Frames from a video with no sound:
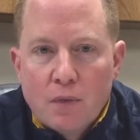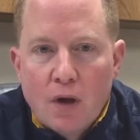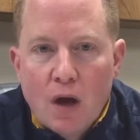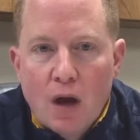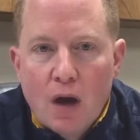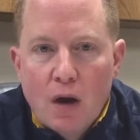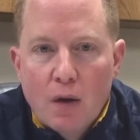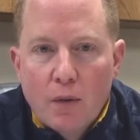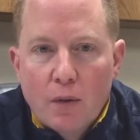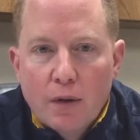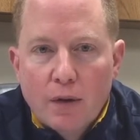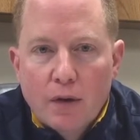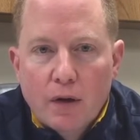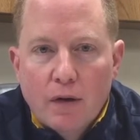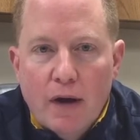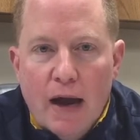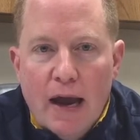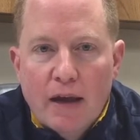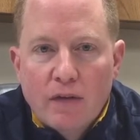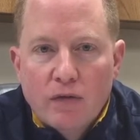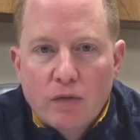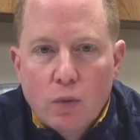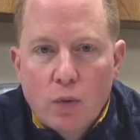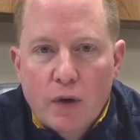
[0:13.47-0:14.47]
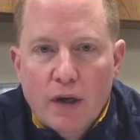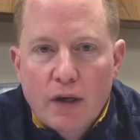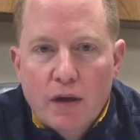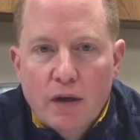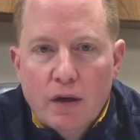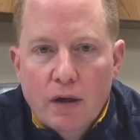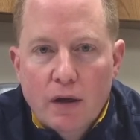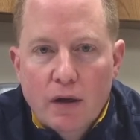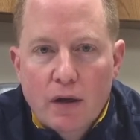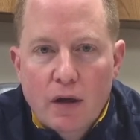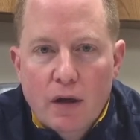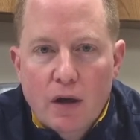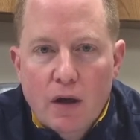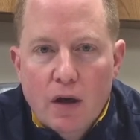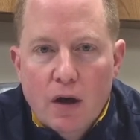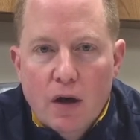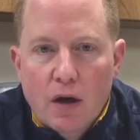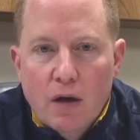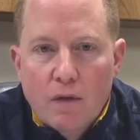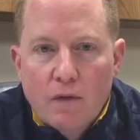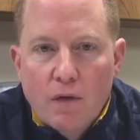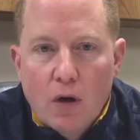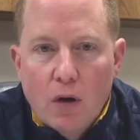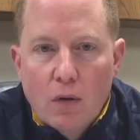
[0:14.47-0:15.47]
Uh, we're in the last week
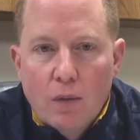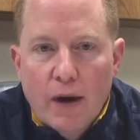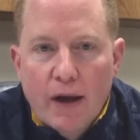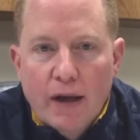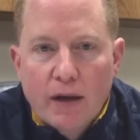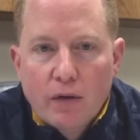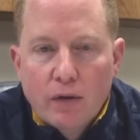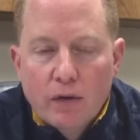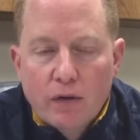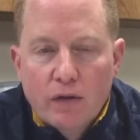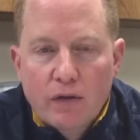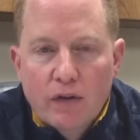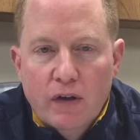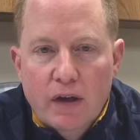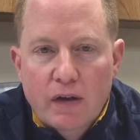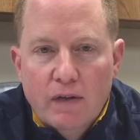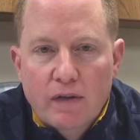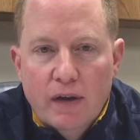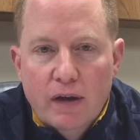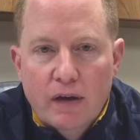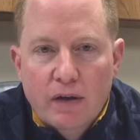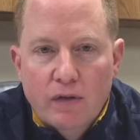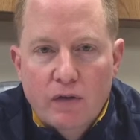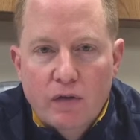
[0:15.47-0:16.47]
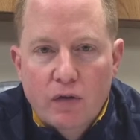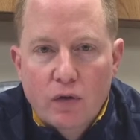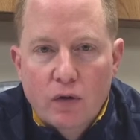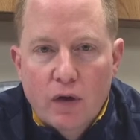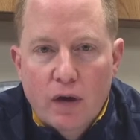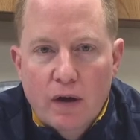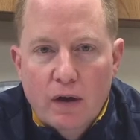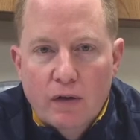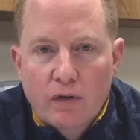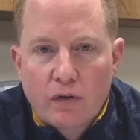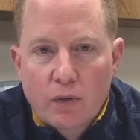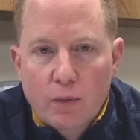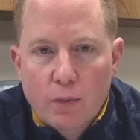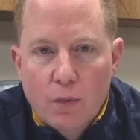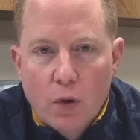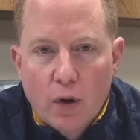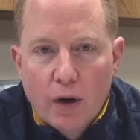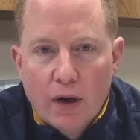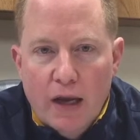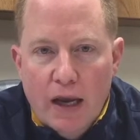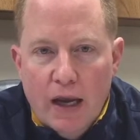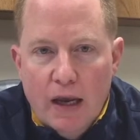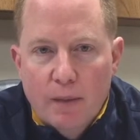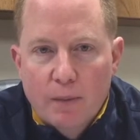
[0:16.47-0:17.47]
of our regular season, two, uh, two
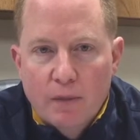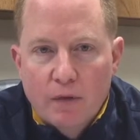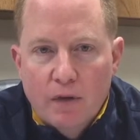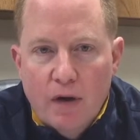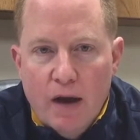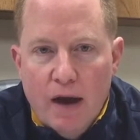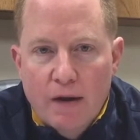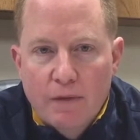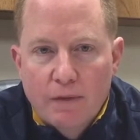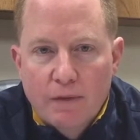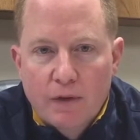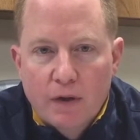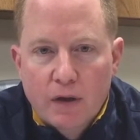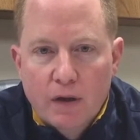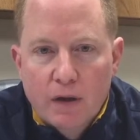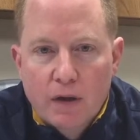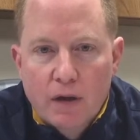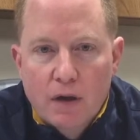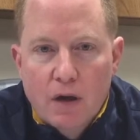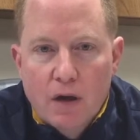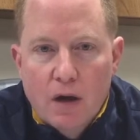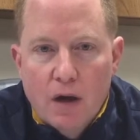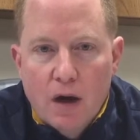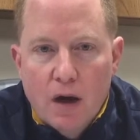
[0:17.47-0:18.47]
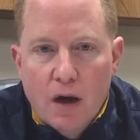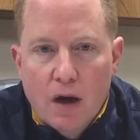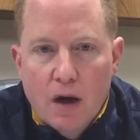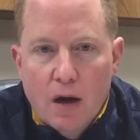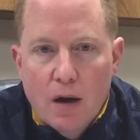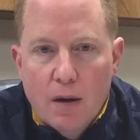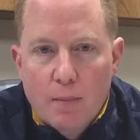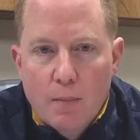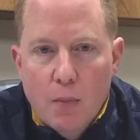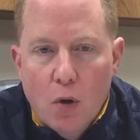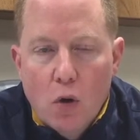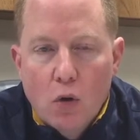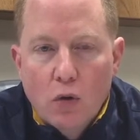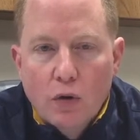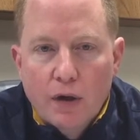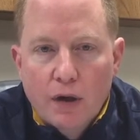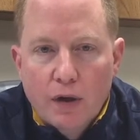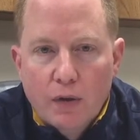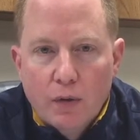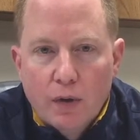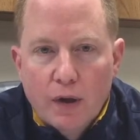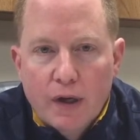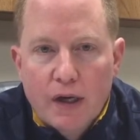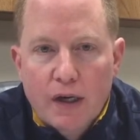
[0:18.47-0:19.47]
more games left. Uh,
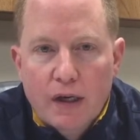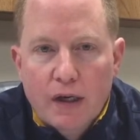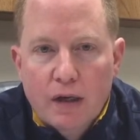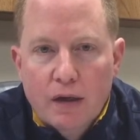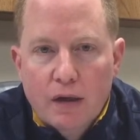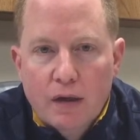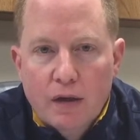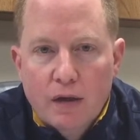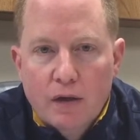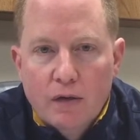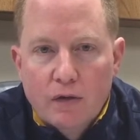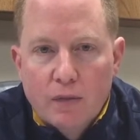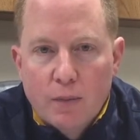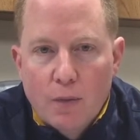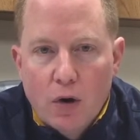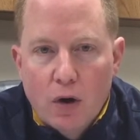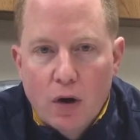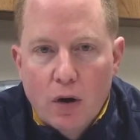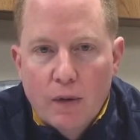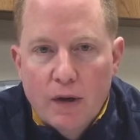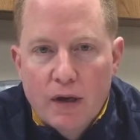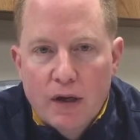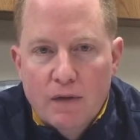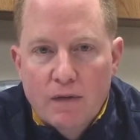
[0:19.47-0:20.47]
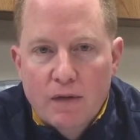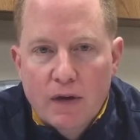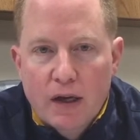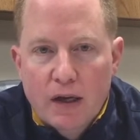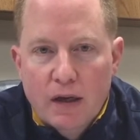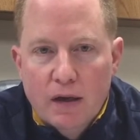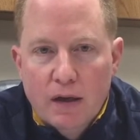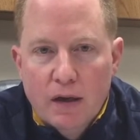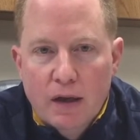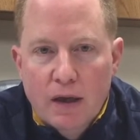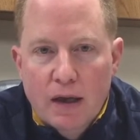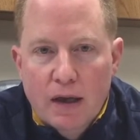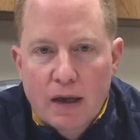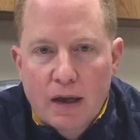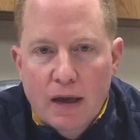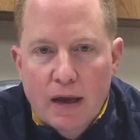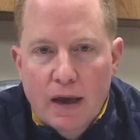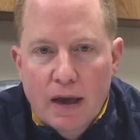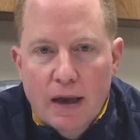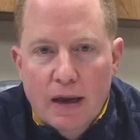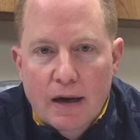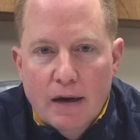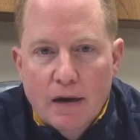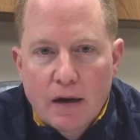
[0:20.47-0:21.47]
Bowling Green tomorrow evening,
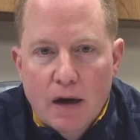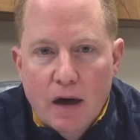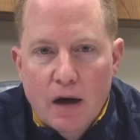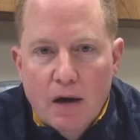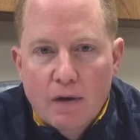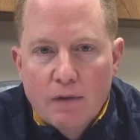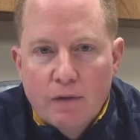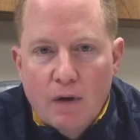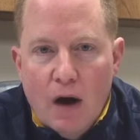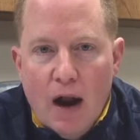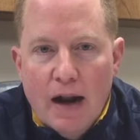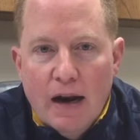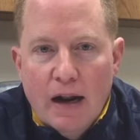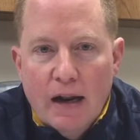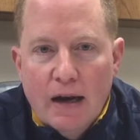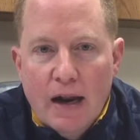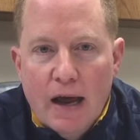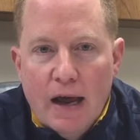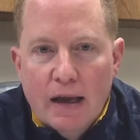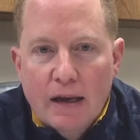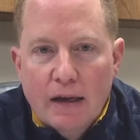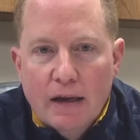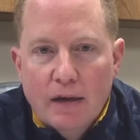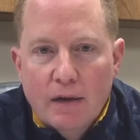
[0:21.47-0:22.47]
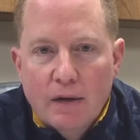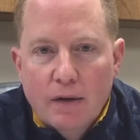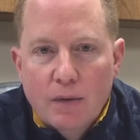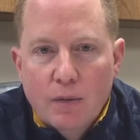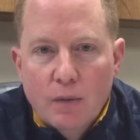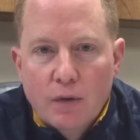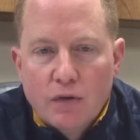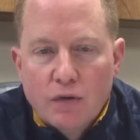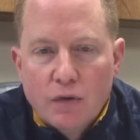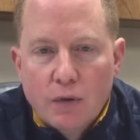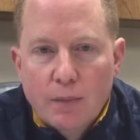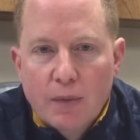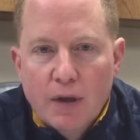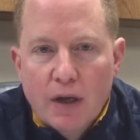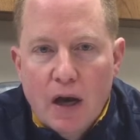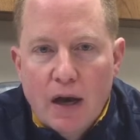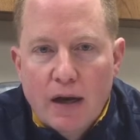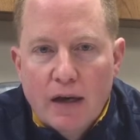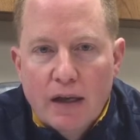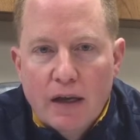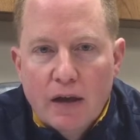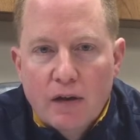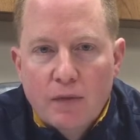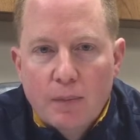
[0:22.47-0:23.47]
and Friday night, which will be
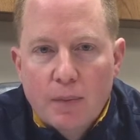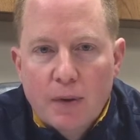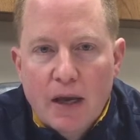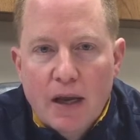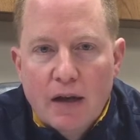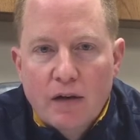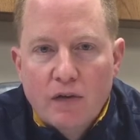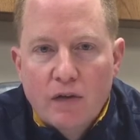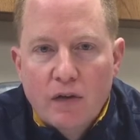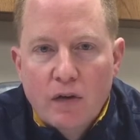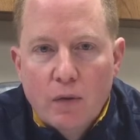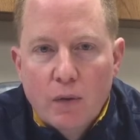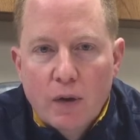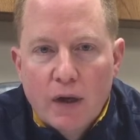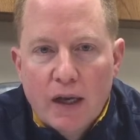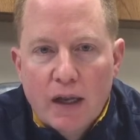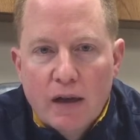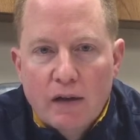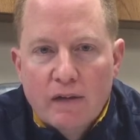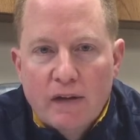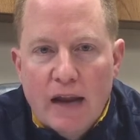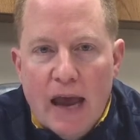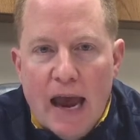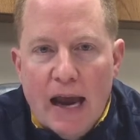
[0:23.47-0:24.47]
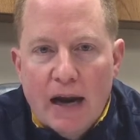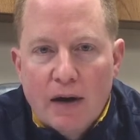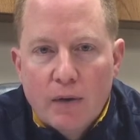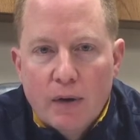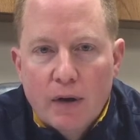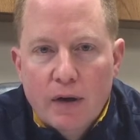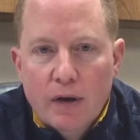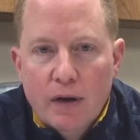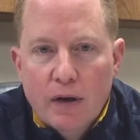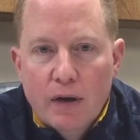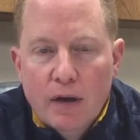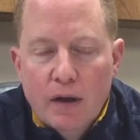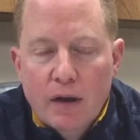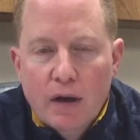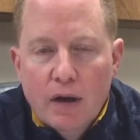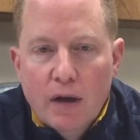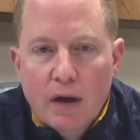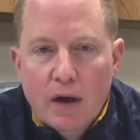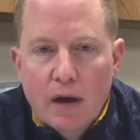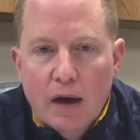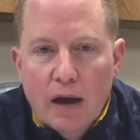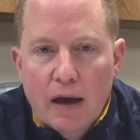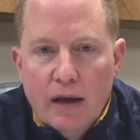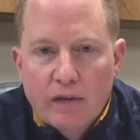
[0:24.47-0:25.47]
on ESPN2 against Akron
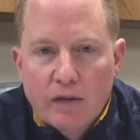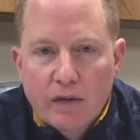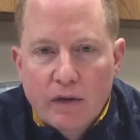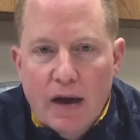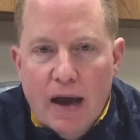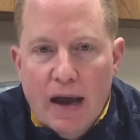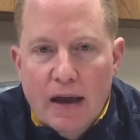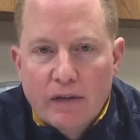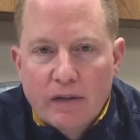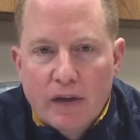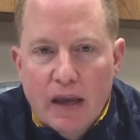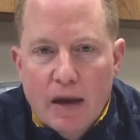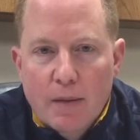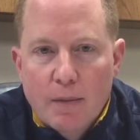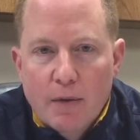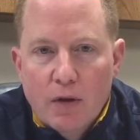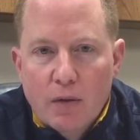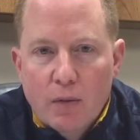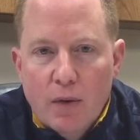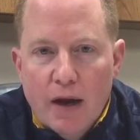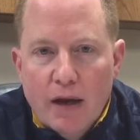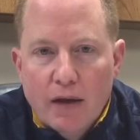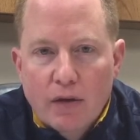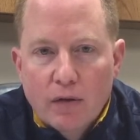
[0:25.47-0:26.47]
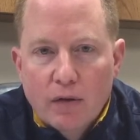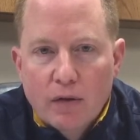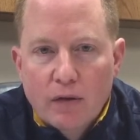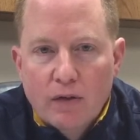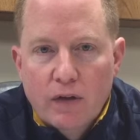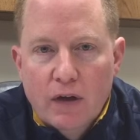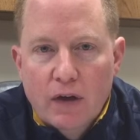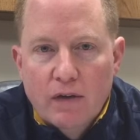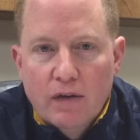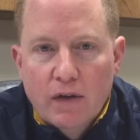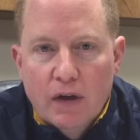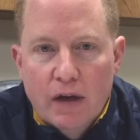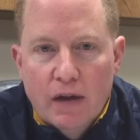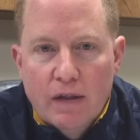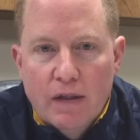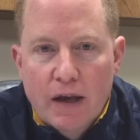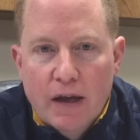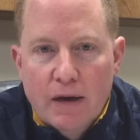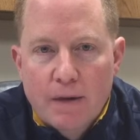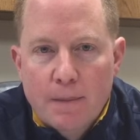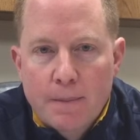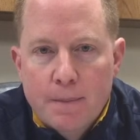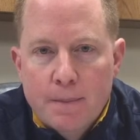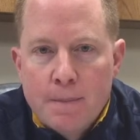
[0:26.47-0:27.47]
as the last game of the regular season, and
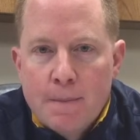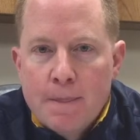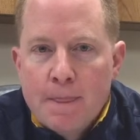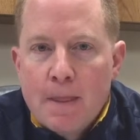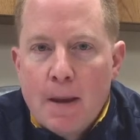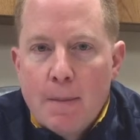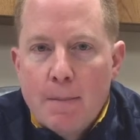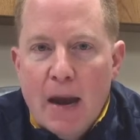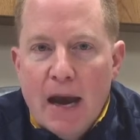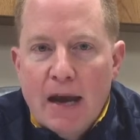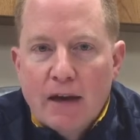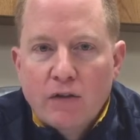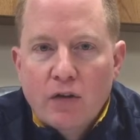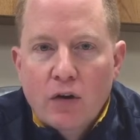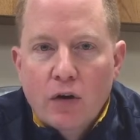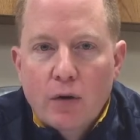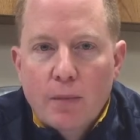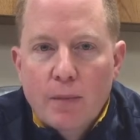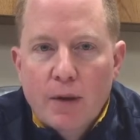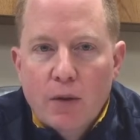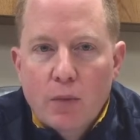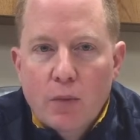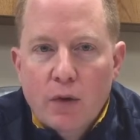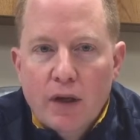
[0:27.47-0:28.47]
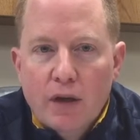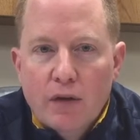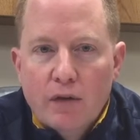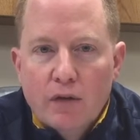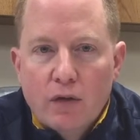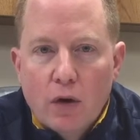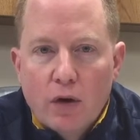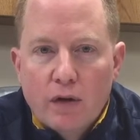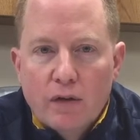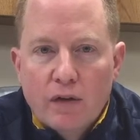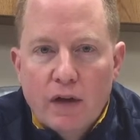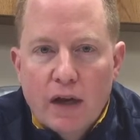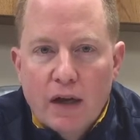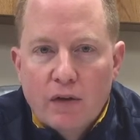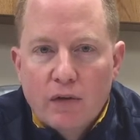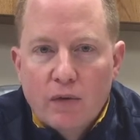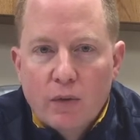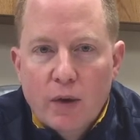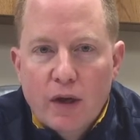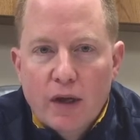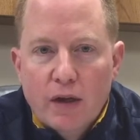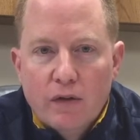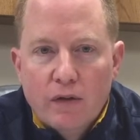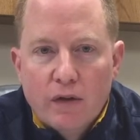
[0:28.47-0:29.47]
then MAC tournament week starts
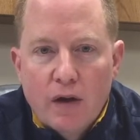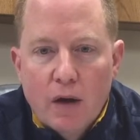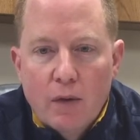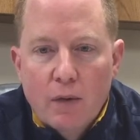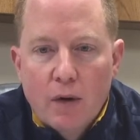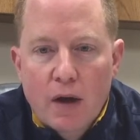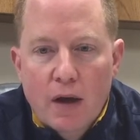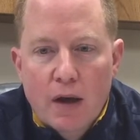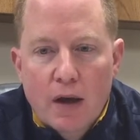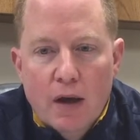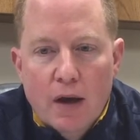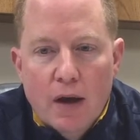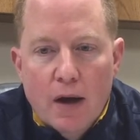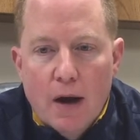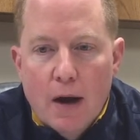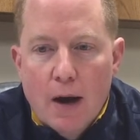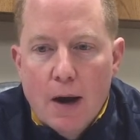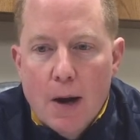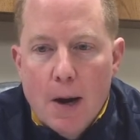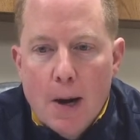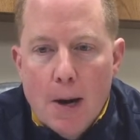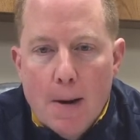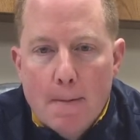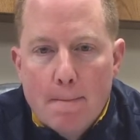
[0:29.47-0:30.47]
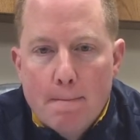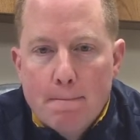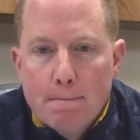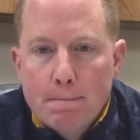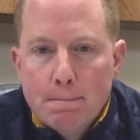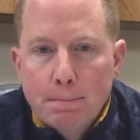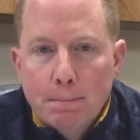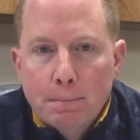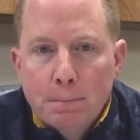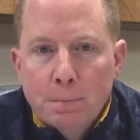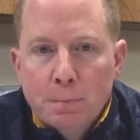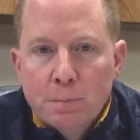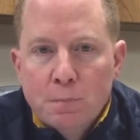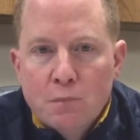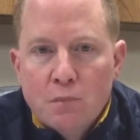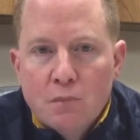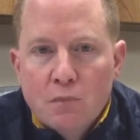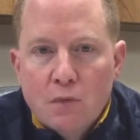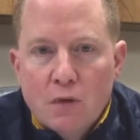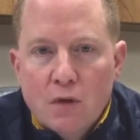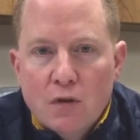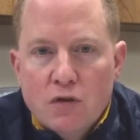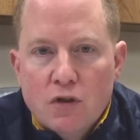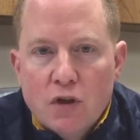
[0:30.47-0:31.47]
next week. So, um,
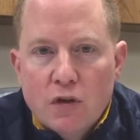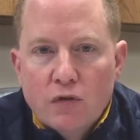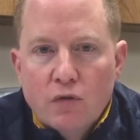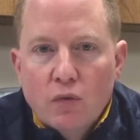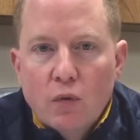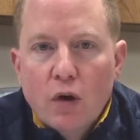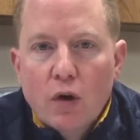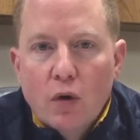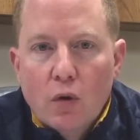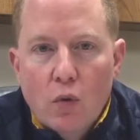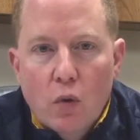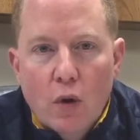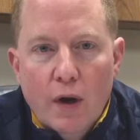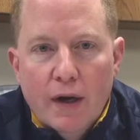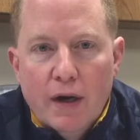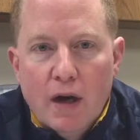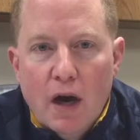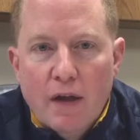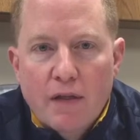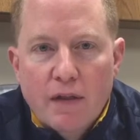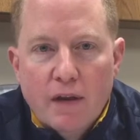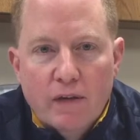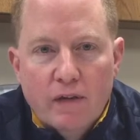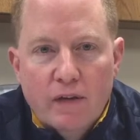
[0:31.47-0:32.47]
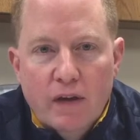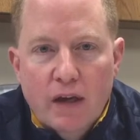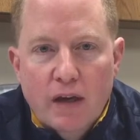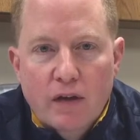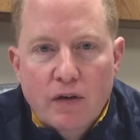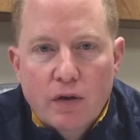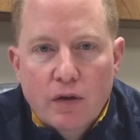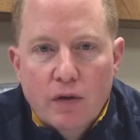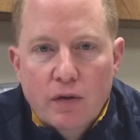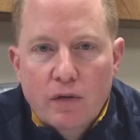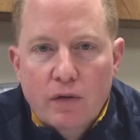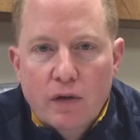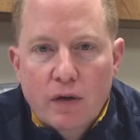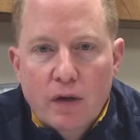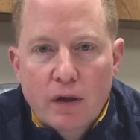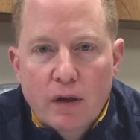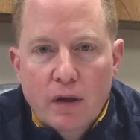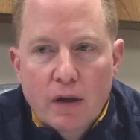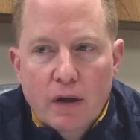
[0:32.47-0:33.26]
just real quick on the seniors.